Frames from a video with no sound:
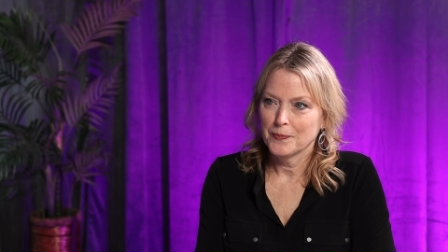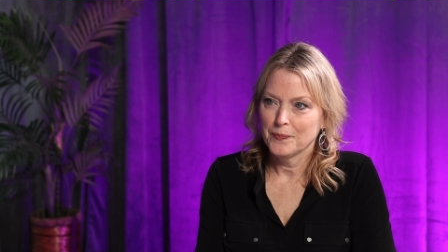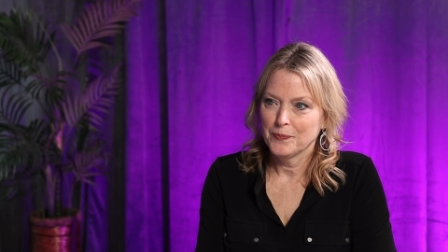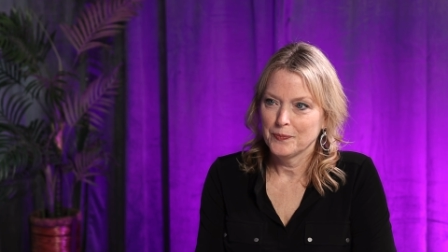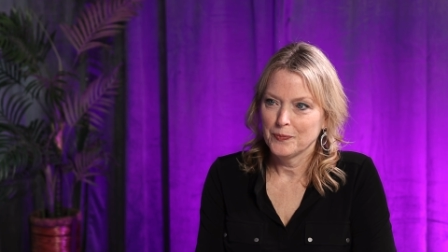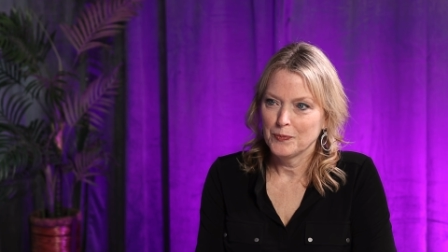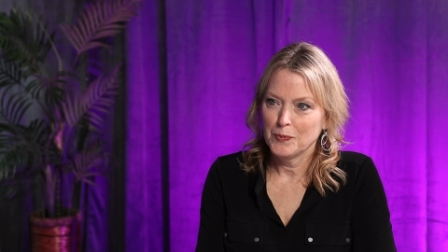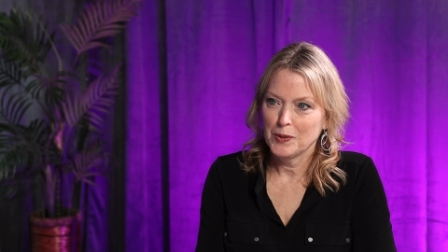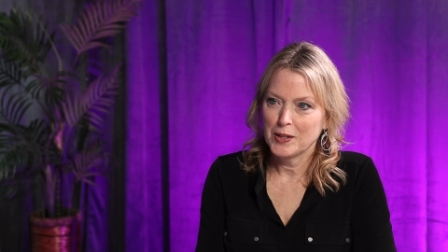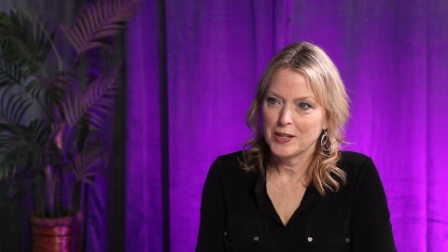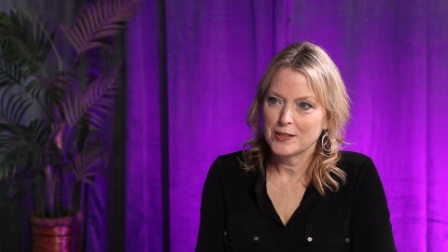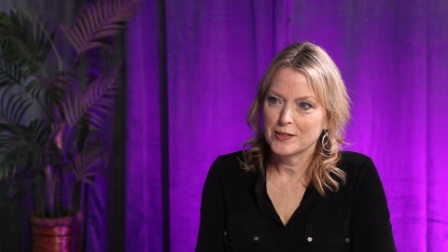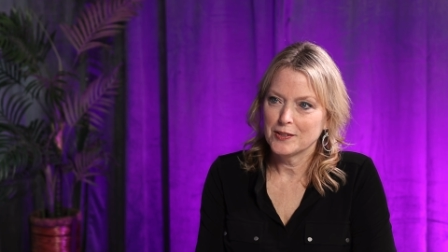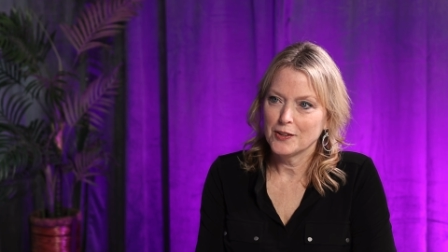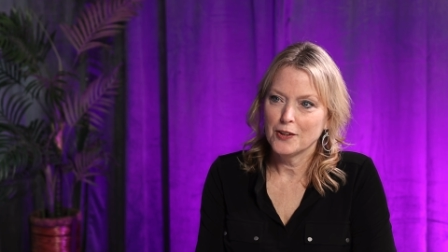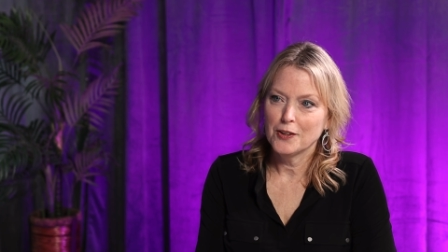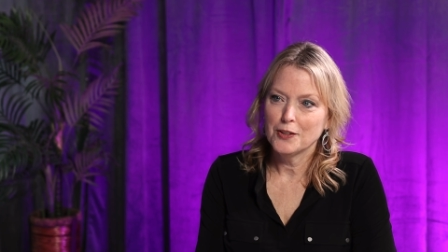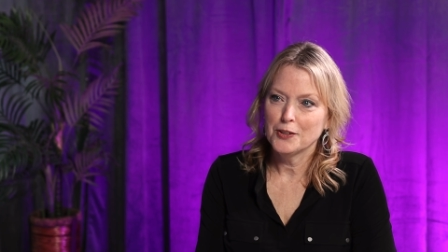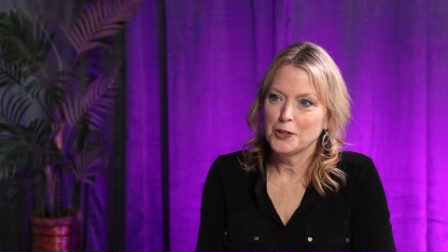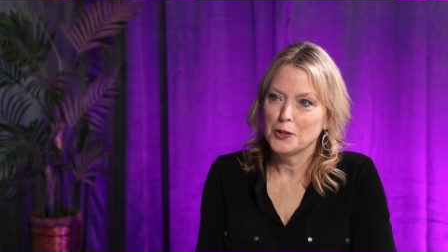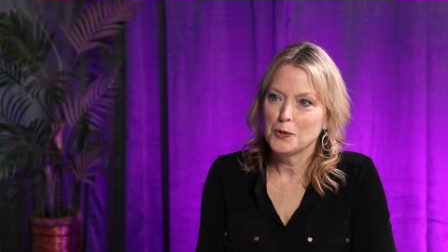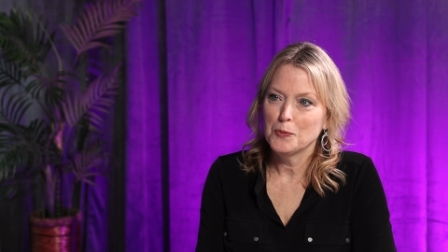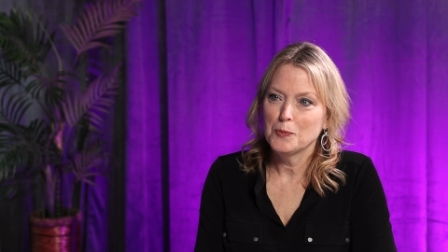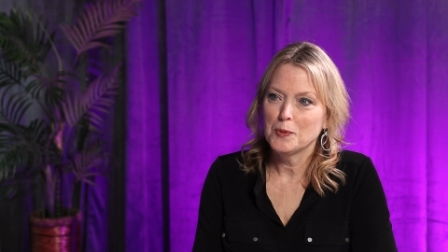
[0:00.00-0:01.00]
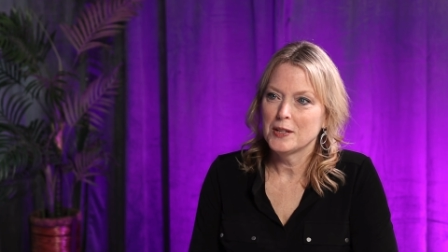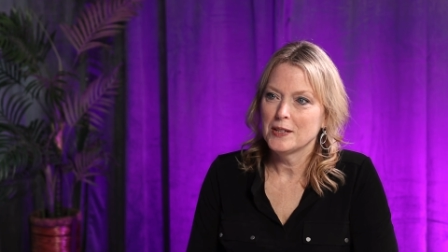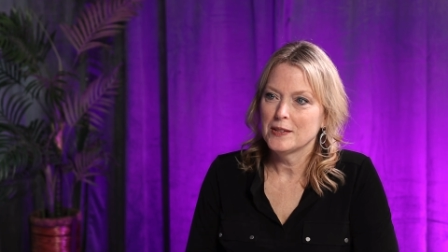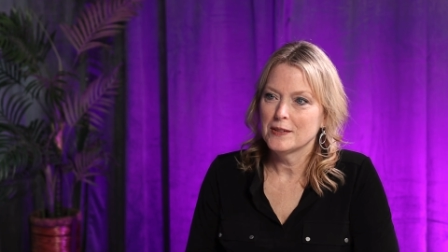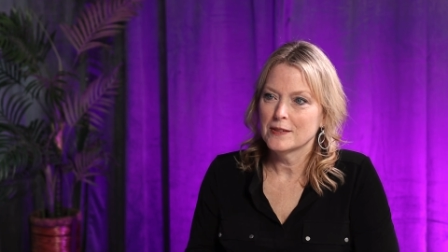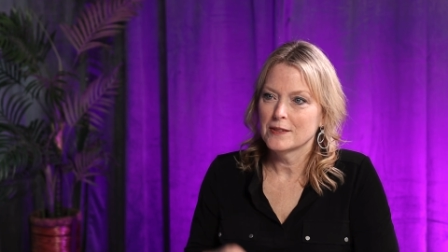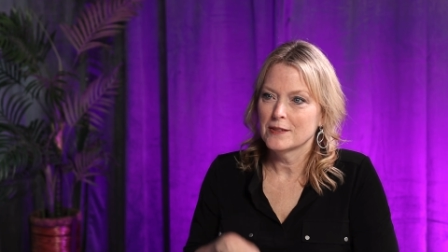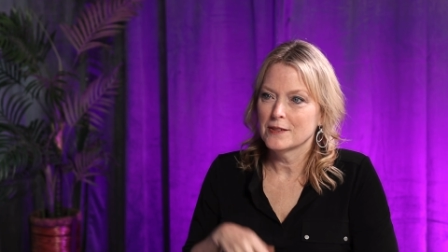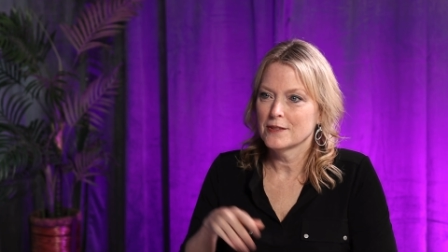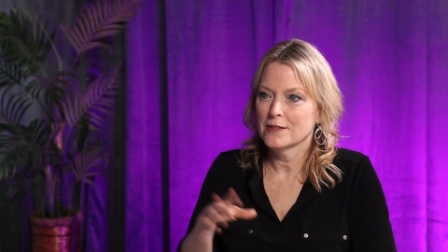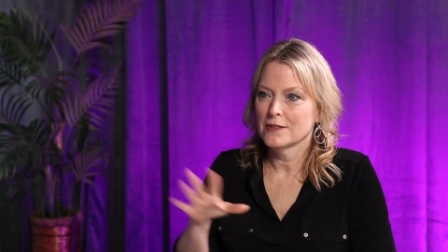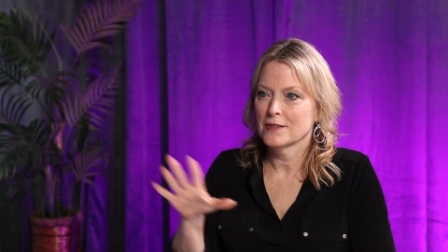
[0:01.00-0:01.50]
Yeah. Because all
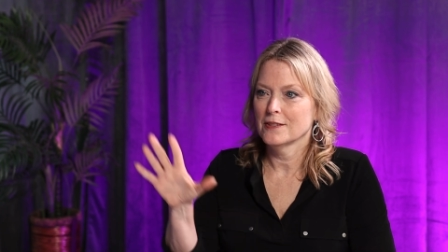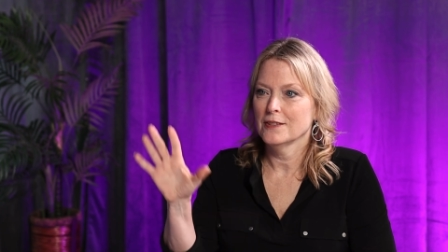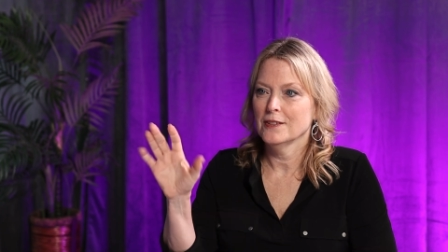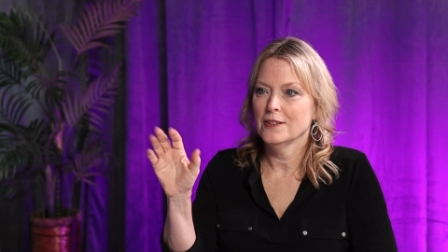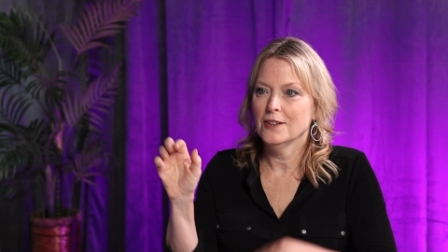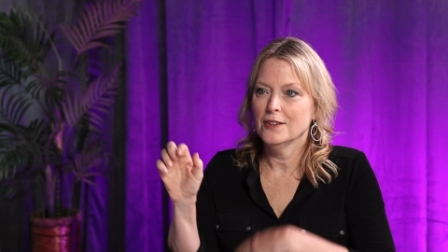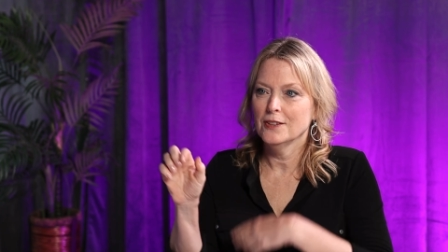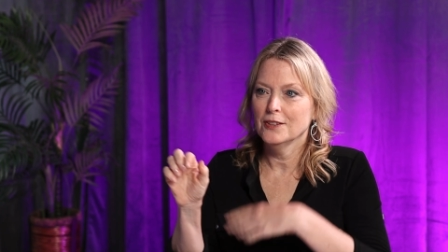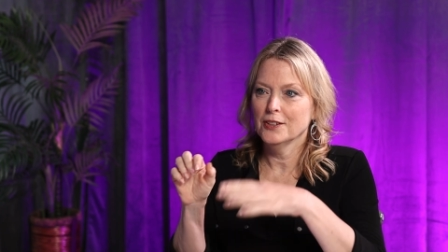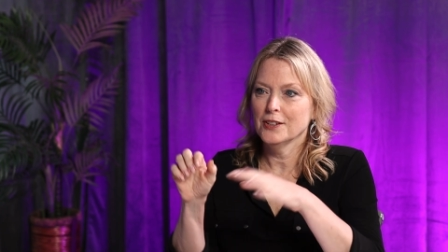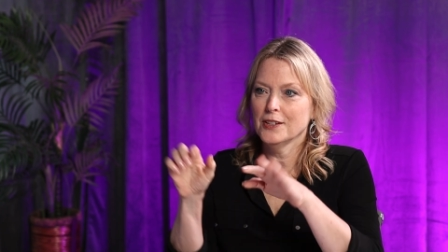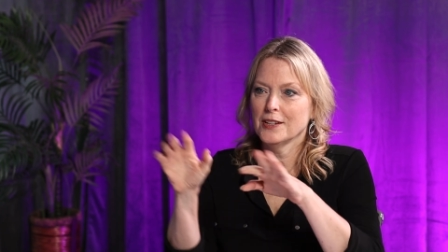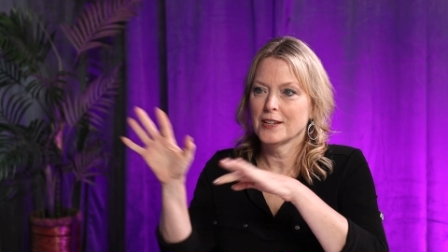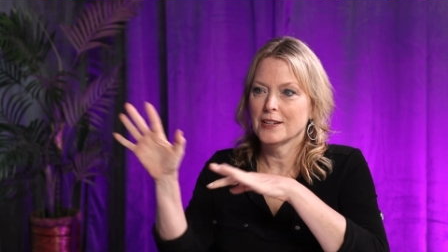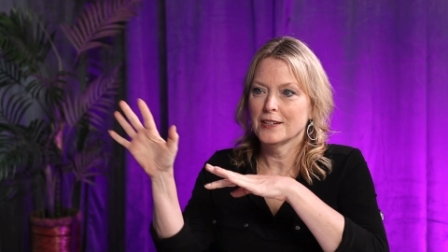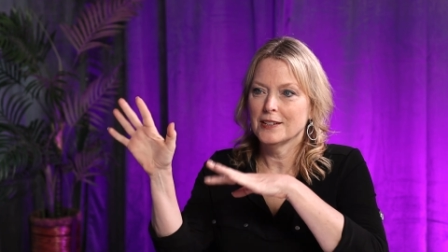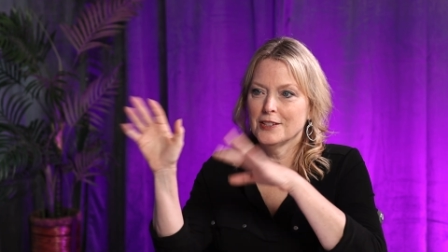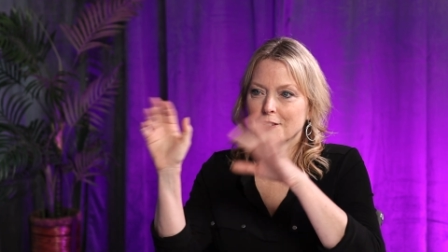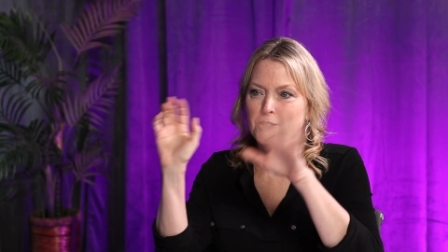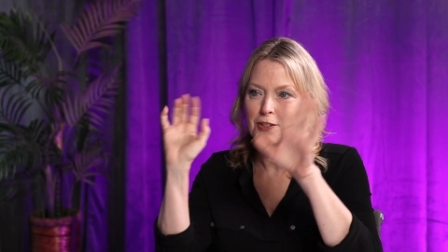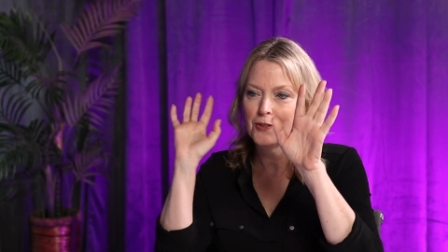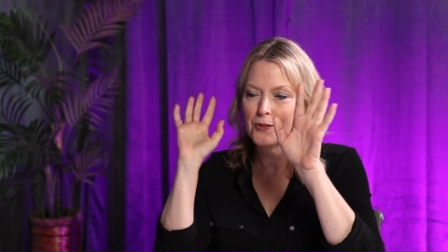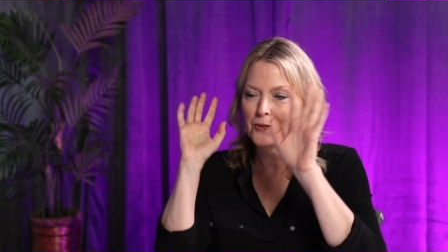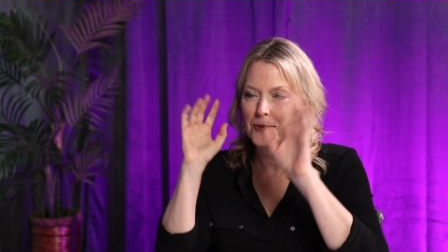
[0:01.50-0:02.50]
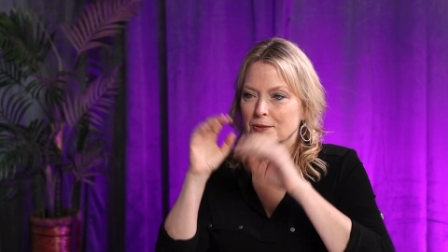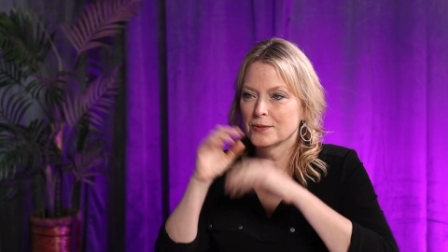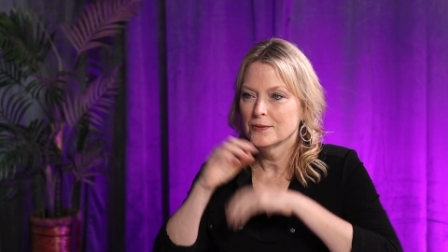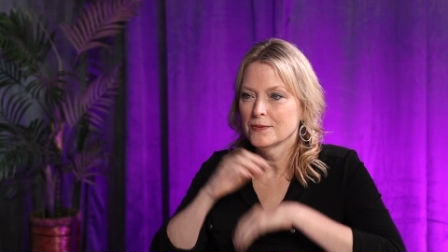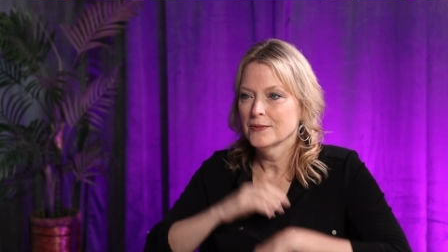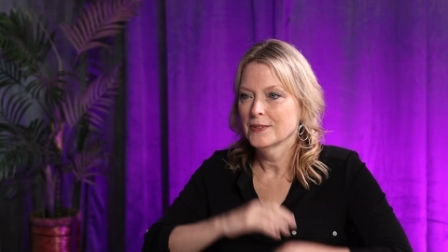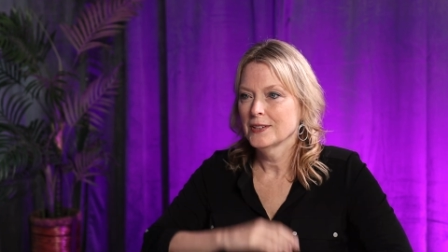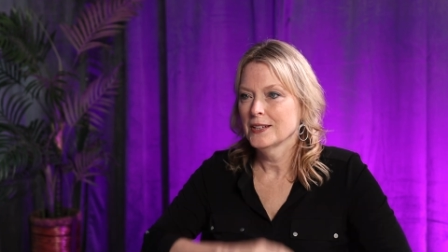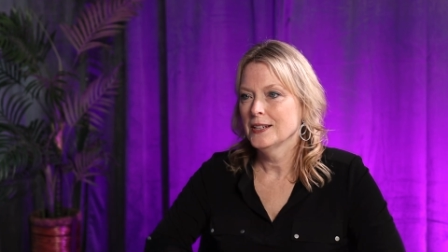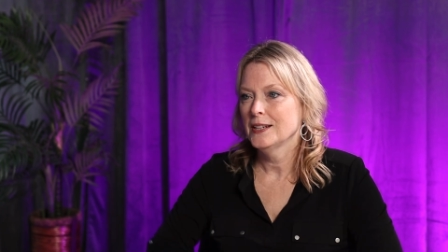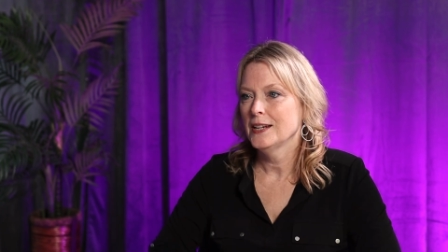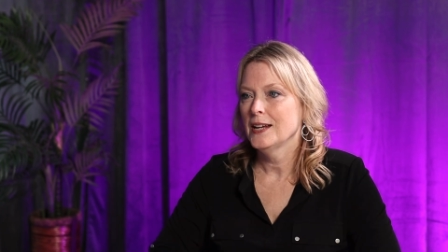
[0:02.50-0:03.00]
humans are looking to
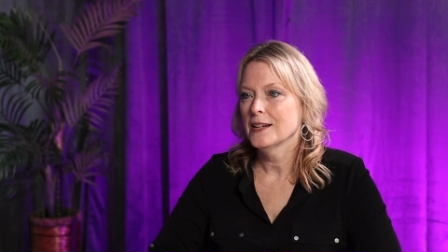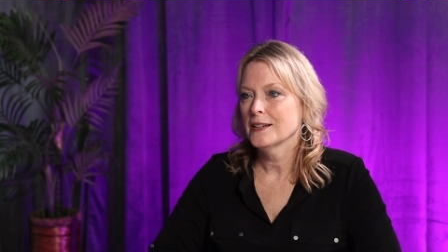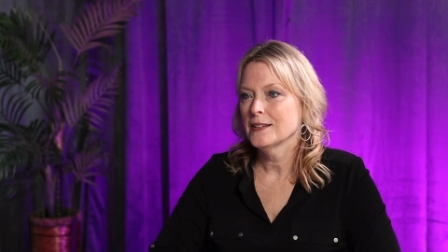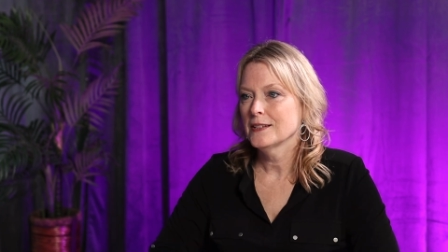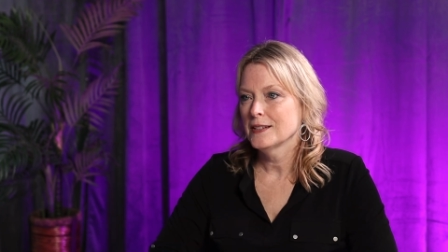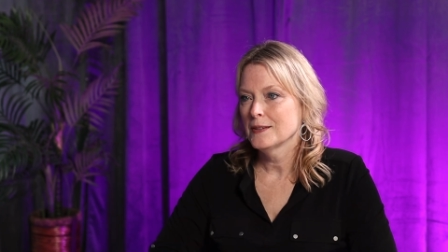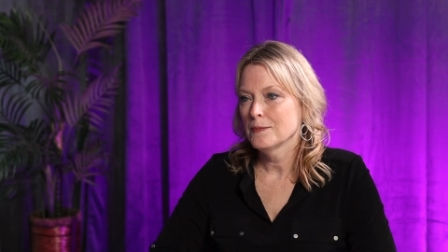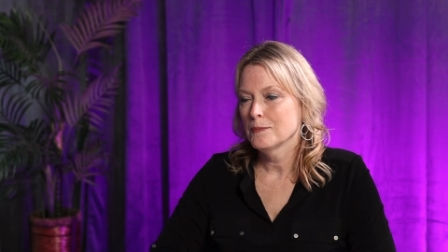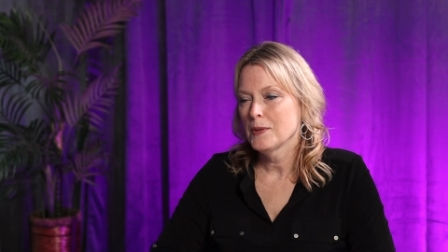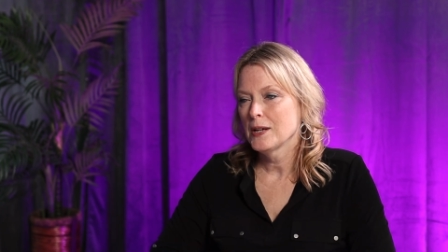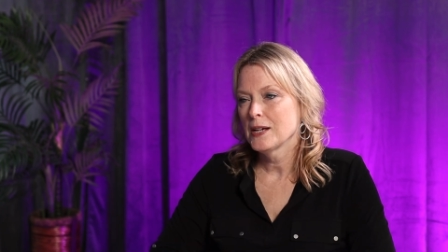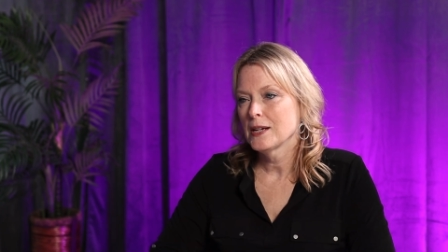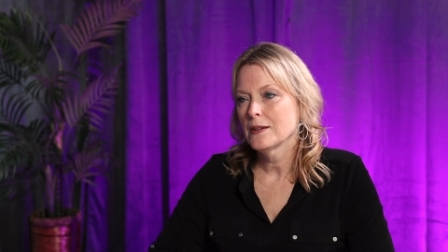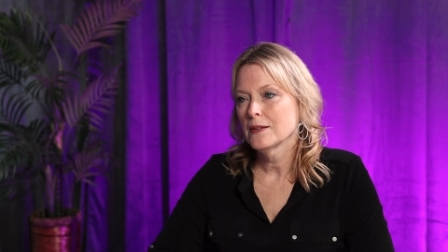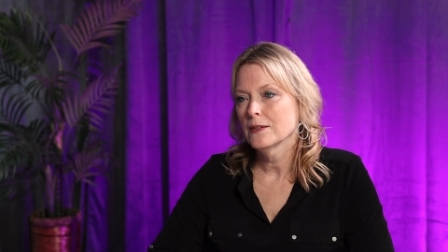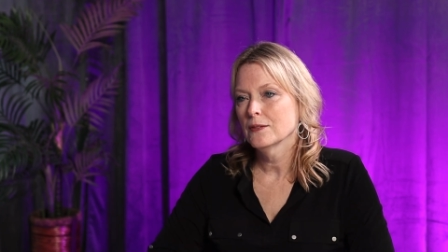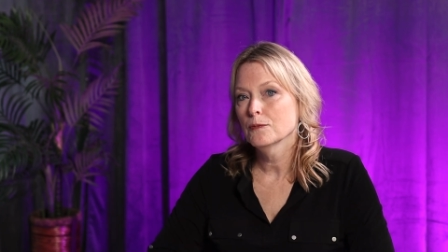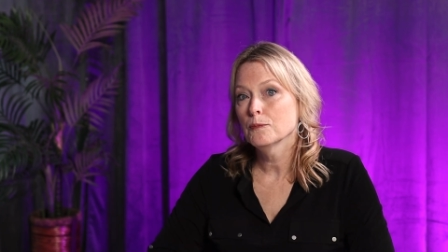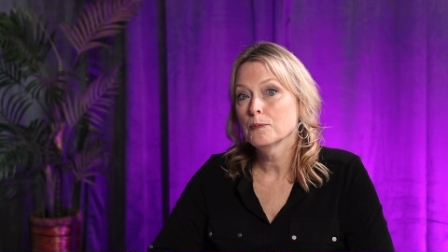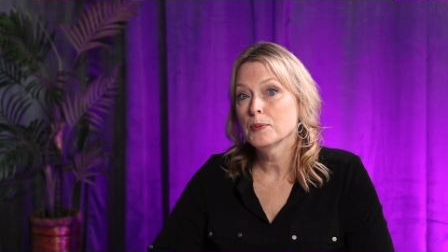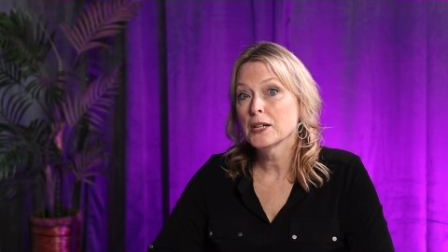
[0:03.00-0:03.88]
connect and make yeah.